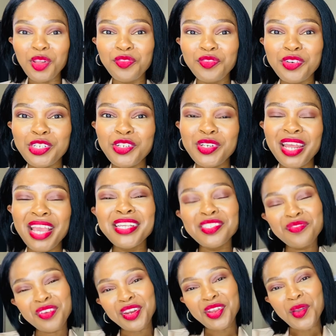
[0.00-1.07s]
for today's
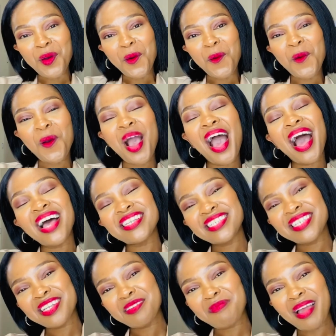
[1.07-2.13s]
video.
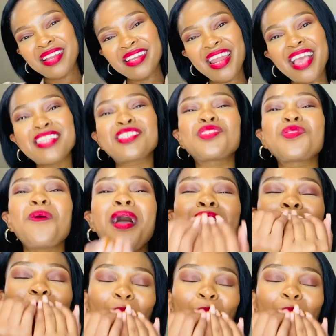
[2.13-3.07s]
Until my next one.